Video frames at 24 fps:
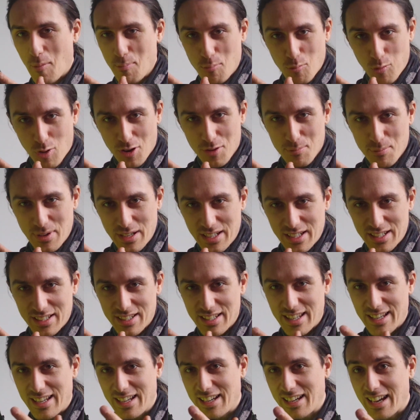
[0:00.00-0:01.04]
one bee in
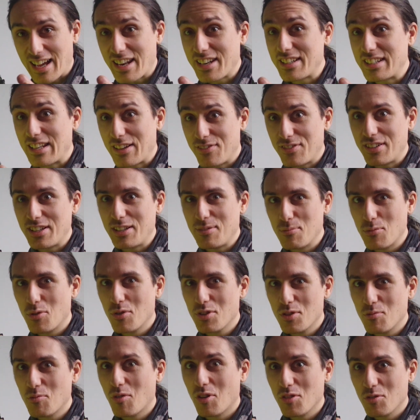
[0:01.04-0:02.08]
there, and definitely more
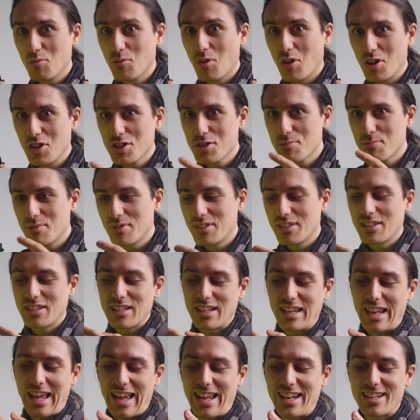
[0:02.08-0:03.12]
than one wasp
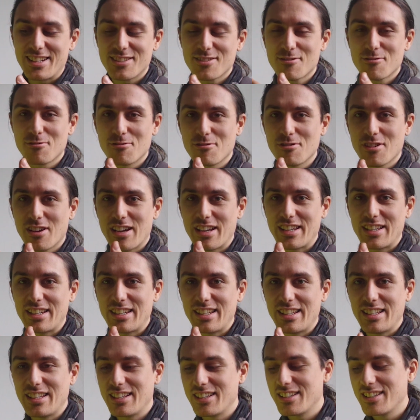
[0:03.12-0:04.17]
land right in
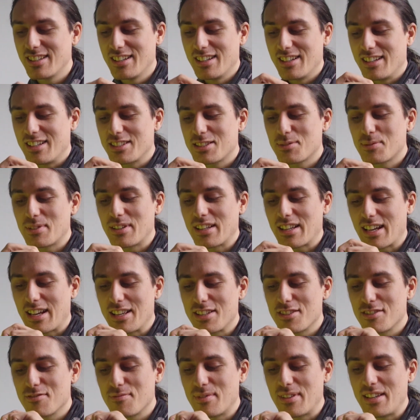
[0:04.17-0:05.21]
here. It's been a
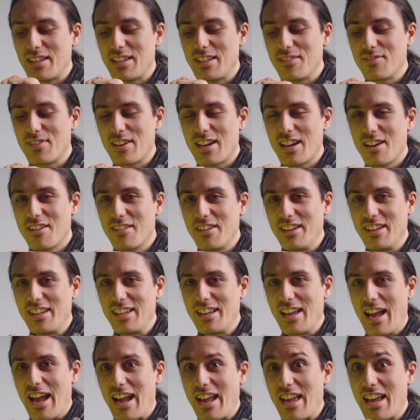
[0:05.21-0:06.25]
case of me
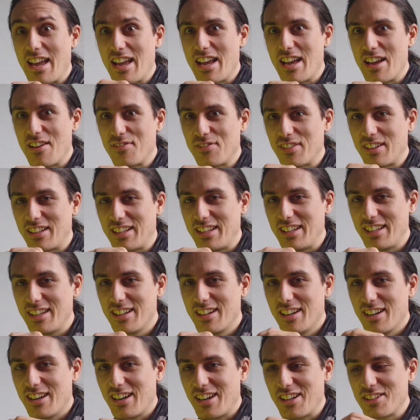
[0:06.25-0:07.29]
very carefully
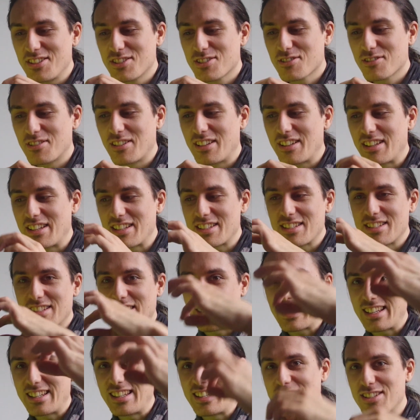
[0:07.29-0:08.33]
unscrewing this and
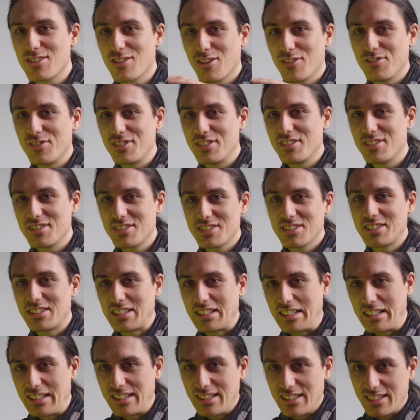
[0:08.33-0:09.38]
taking this off and
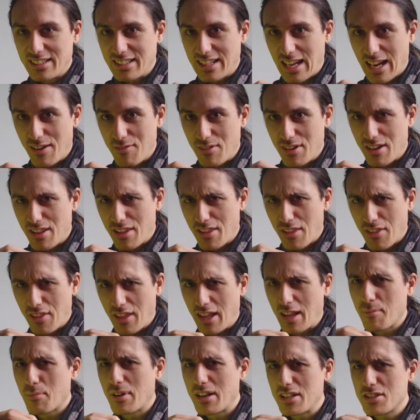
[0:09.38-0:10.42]
getting rid of the
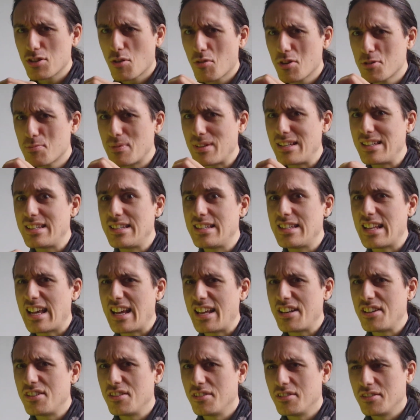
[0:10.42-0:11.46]
thing. But it's always been
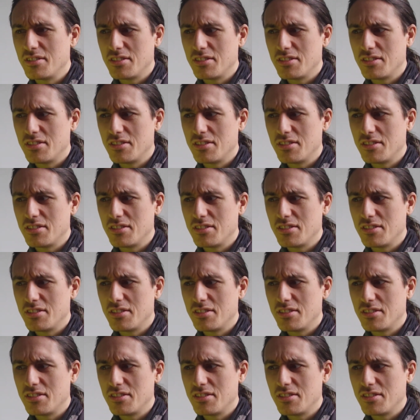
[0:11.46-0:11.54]
dead,